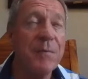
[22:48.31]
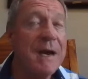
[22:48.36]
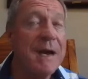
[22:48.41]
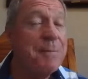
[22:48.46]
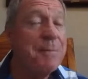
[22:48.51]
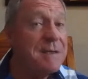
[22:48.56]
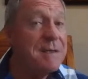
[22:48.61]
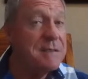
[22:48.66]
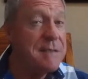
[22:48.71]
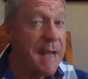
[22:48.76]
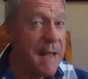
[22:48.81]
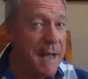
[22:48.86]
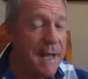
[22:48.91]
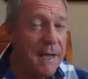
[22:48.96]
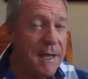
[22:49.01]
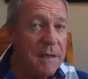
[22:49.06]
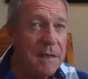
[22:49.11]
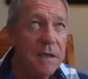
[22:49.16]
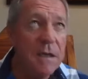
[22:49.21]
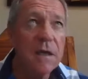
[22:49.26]
But I must
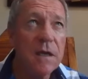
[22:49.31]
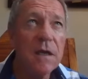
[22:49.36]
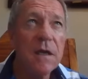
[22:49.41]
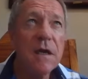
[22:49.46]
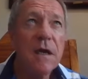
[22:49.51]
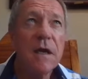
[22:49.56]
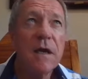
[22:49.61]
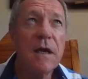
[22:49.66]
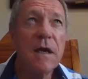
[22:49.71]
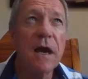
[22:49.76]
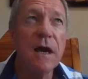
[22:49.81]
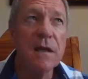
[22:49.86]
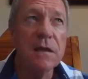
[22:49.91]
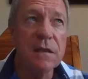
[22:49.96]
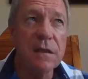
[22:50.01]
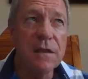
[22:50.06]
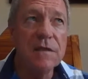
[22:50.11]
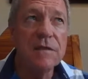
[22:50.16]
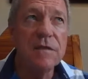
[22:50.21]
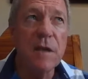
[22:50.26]
add, I
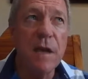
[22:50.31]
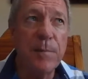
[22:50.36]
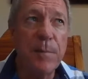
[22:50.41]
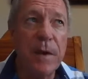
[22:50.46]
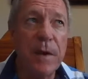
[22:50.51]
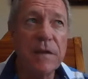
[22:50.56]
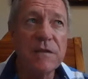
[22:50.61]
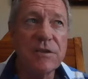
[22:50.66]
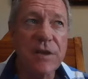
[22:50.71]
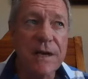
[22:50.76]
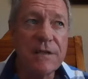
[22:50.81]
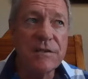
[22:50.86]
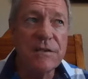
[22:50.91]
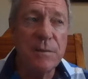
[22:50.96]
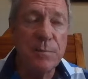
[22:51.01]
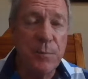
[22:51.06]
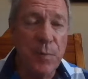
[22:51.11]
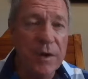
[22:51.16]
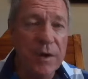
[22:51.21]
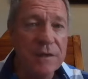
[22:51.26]
think a change
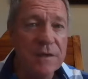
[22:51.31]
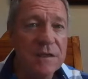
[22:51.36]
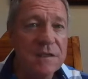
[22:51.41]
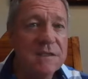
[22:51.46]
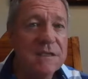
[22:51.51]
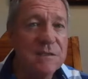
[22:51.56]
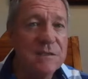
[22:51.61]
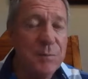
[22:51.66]
in politics,